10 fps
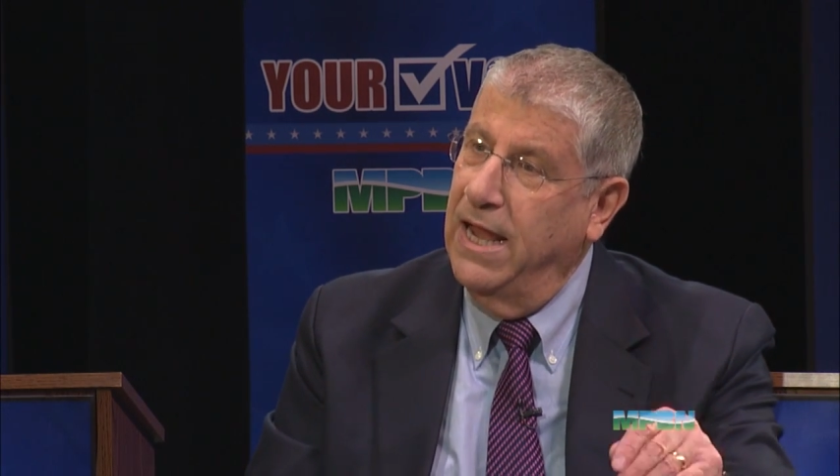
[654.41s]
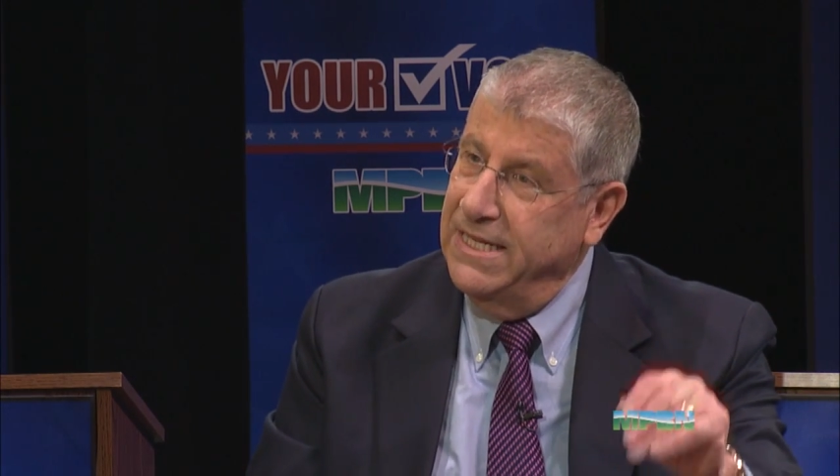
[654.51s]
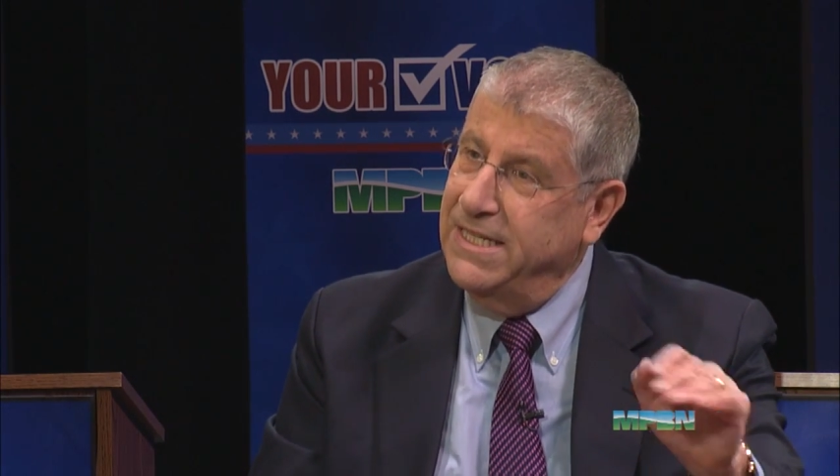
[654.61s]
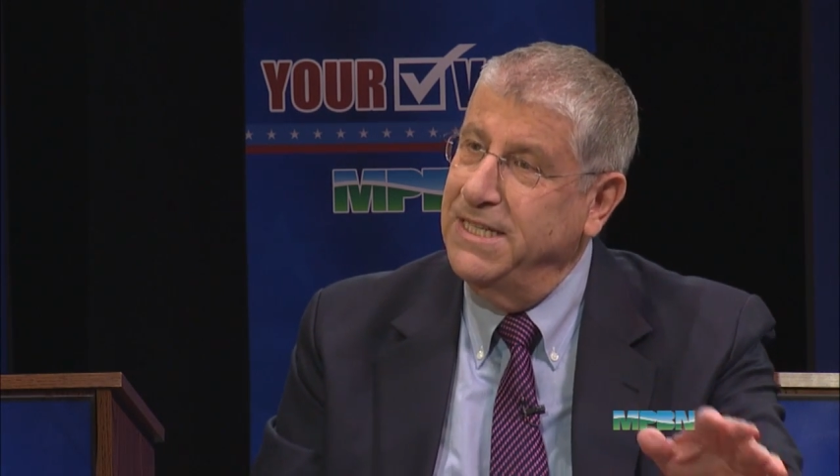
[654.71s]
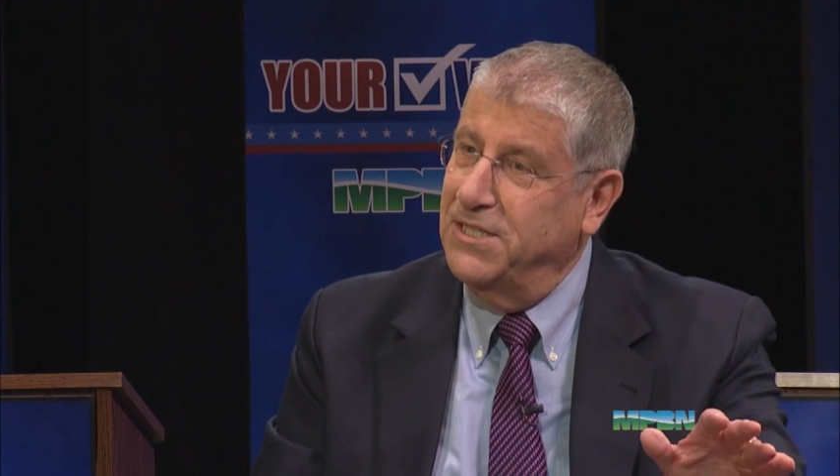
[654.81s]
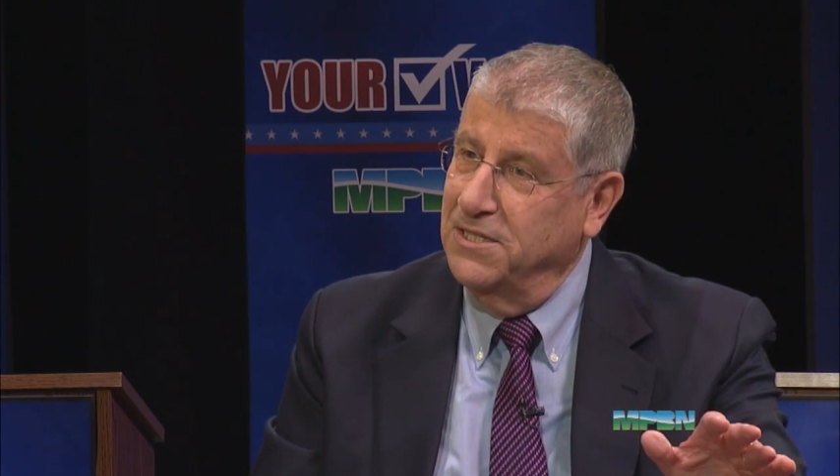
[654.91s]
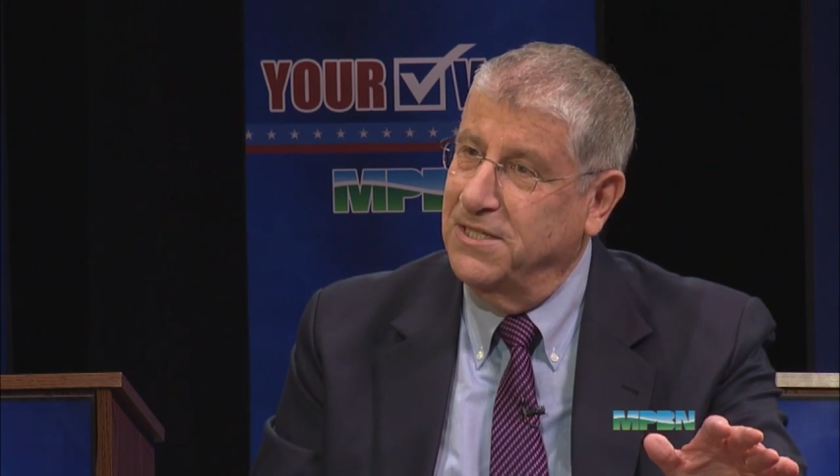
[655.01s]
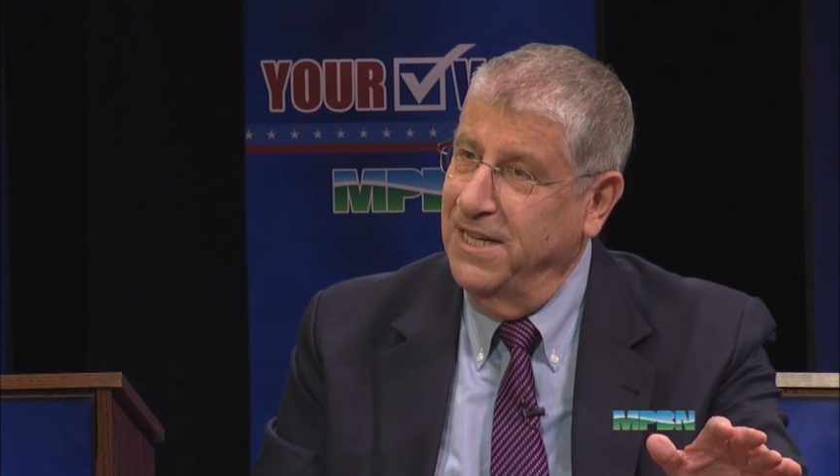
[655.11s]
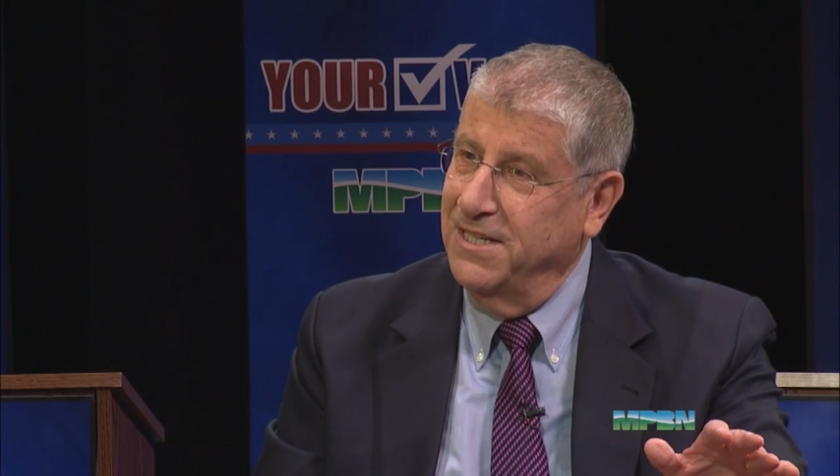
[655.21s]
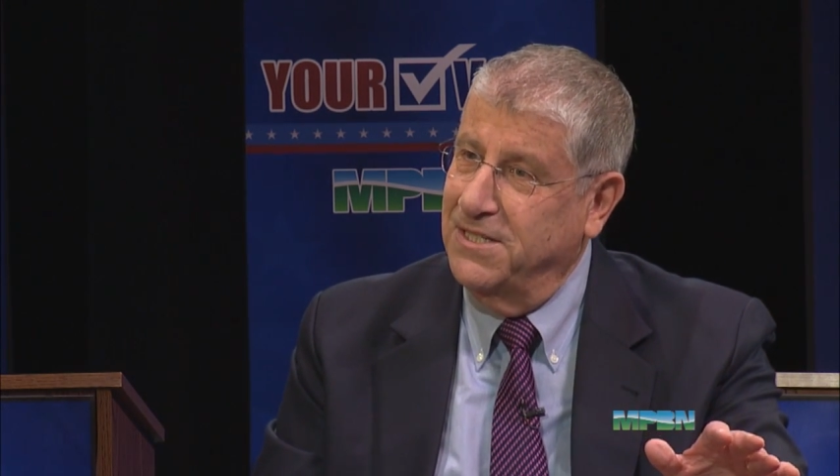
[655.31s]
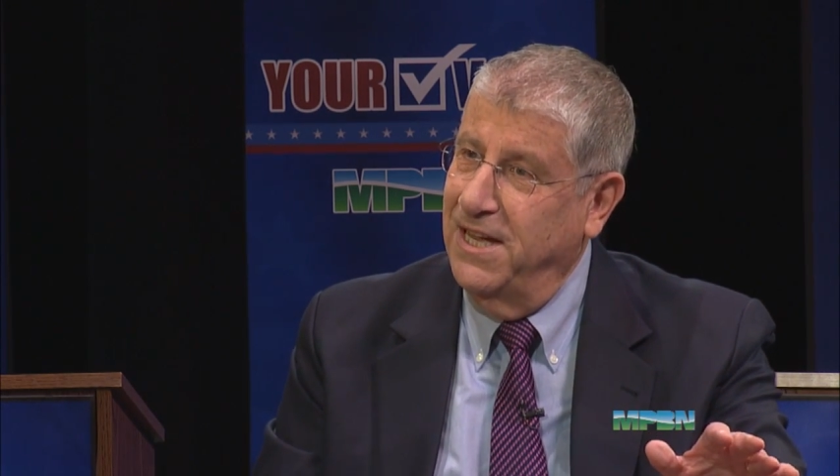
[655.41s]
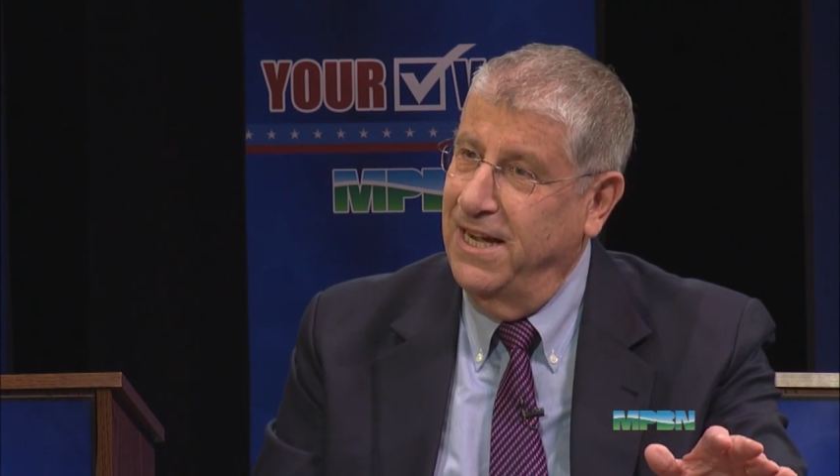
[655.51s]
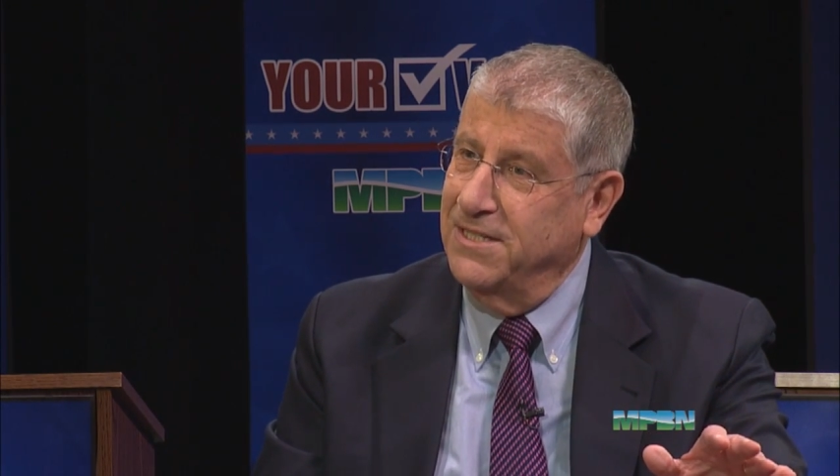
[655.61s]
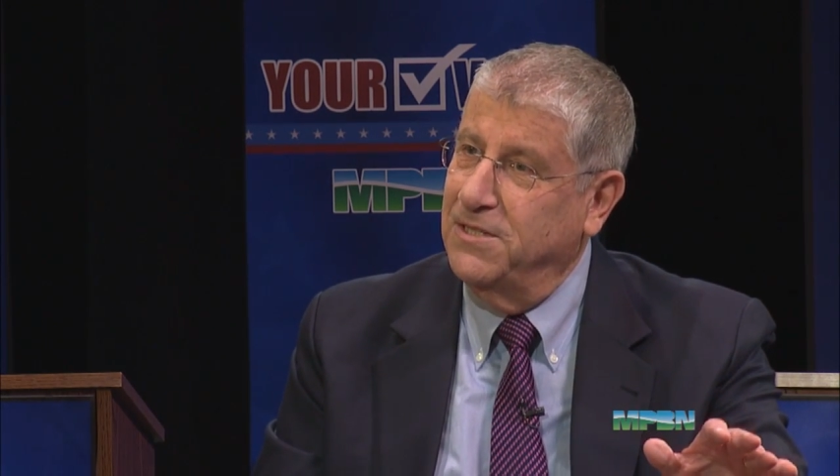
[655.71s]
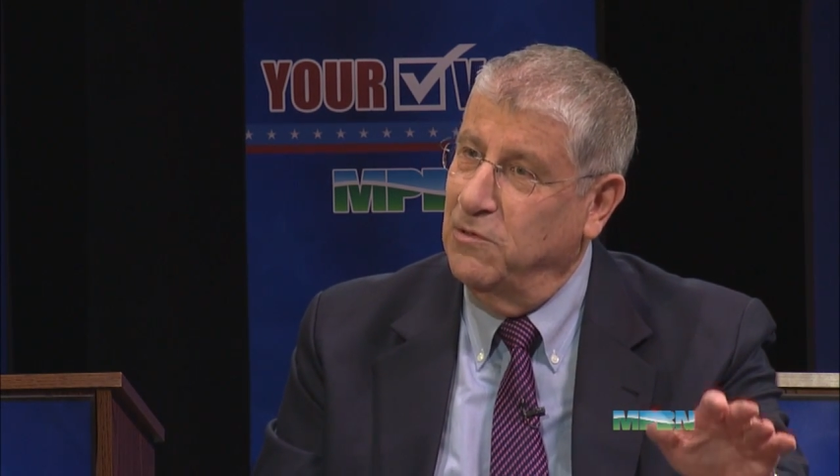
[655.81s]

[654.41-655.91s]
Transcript: a seasonal sales tax.